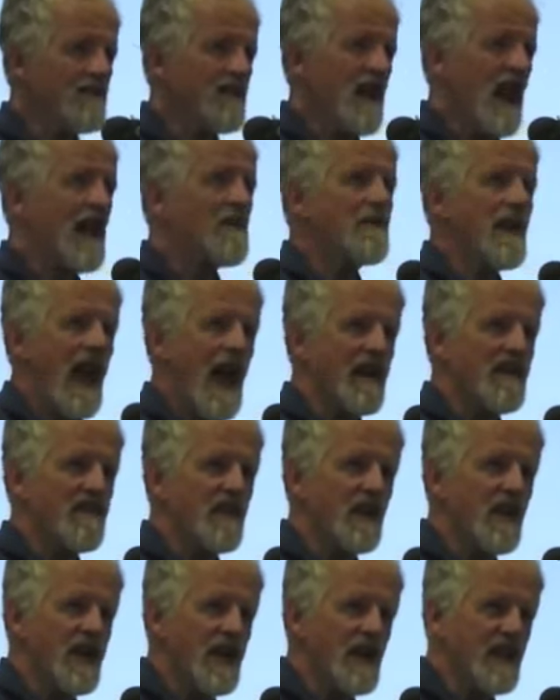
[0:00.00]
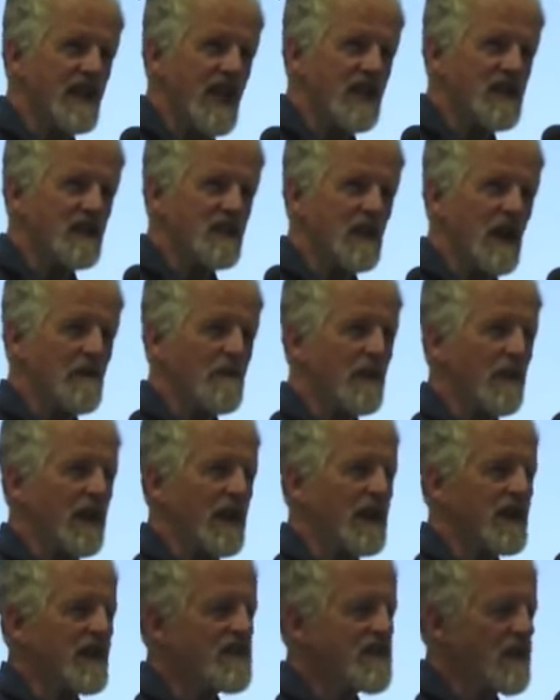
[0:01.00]
had a very intellectual
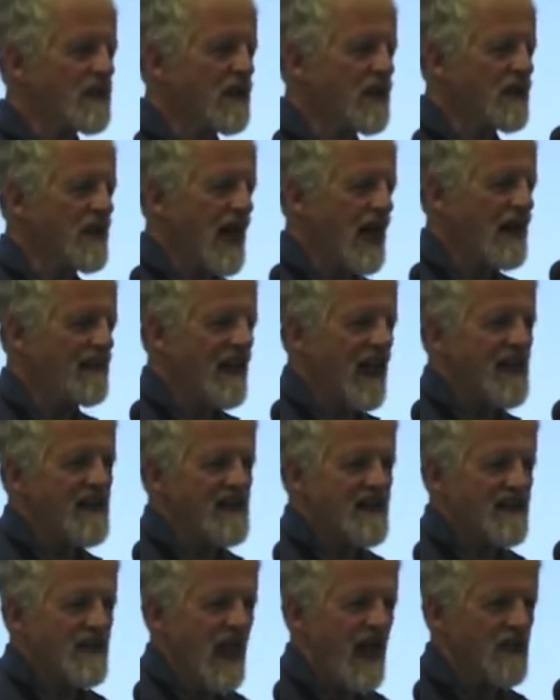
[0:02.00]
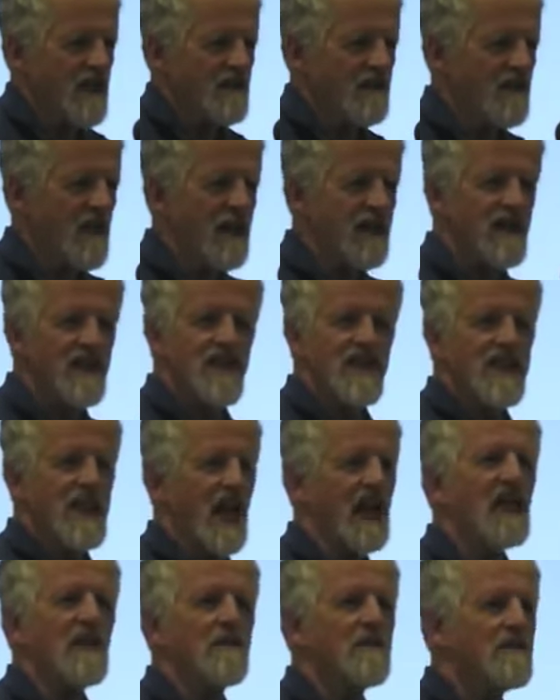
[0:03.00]
upbringing, so I just thought, well, you just
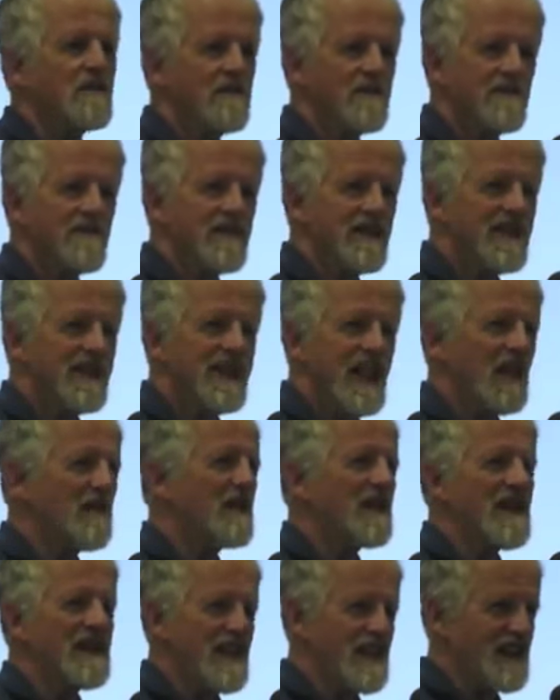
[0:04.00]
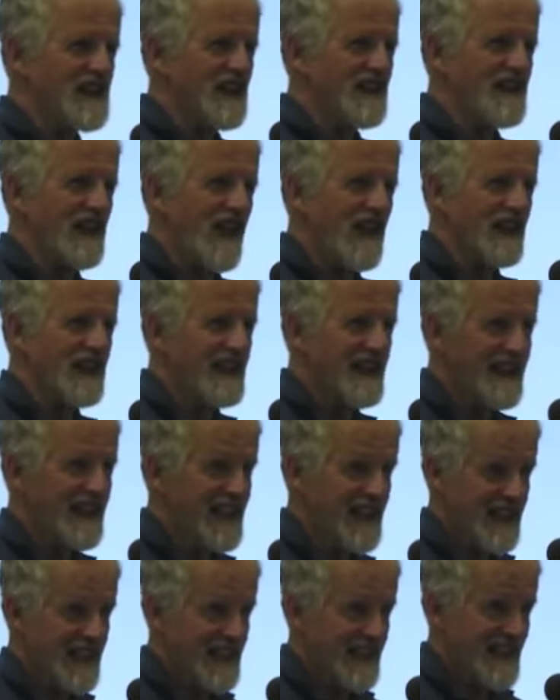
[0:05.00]
tell them what the teachings are.
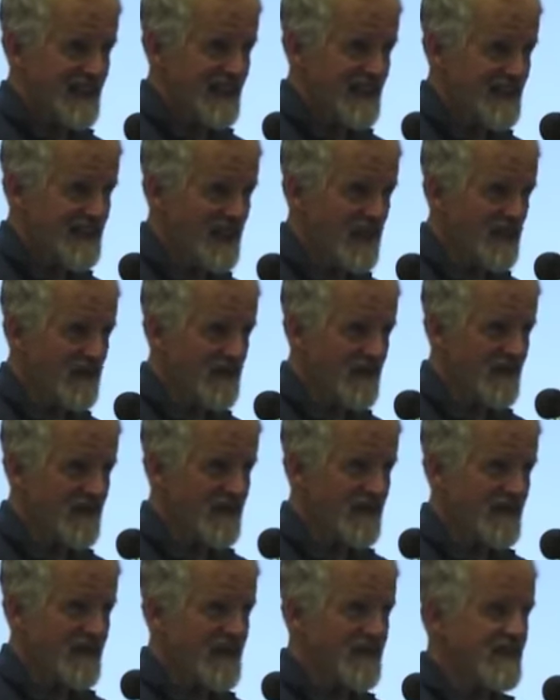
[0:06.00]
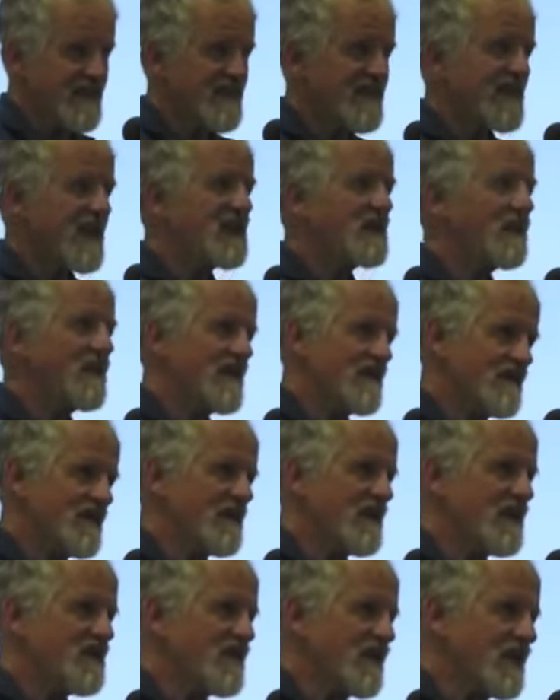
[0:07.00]
So this is another one
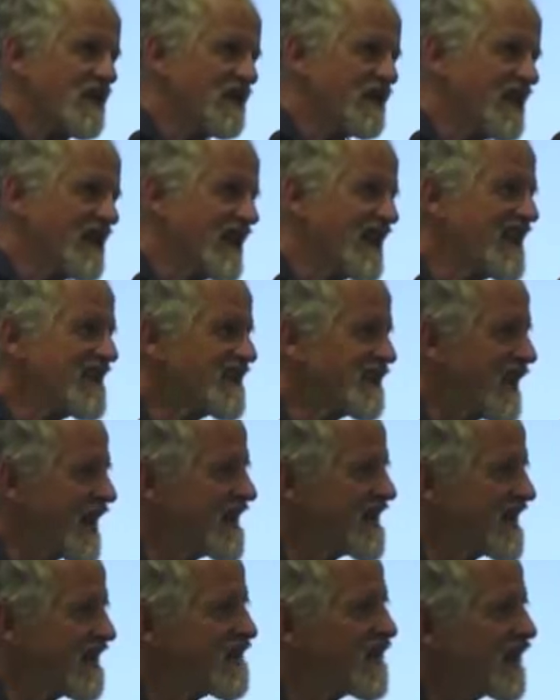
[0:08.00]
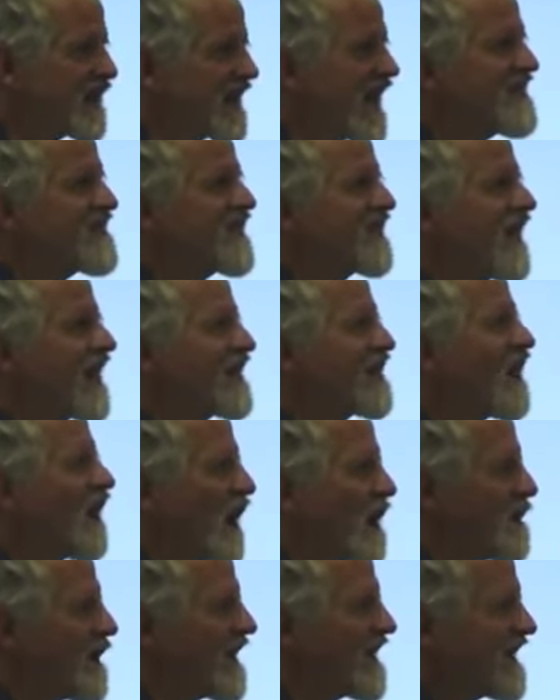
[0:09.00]
from those very early days. So I had given a lesson on
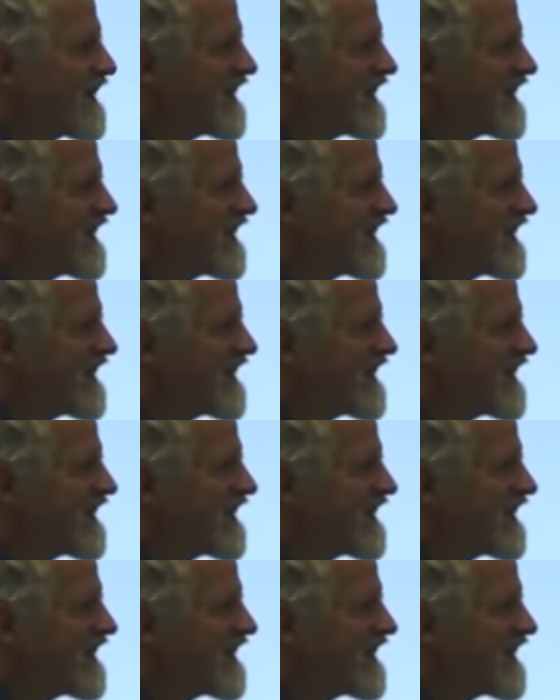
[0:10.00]
karma,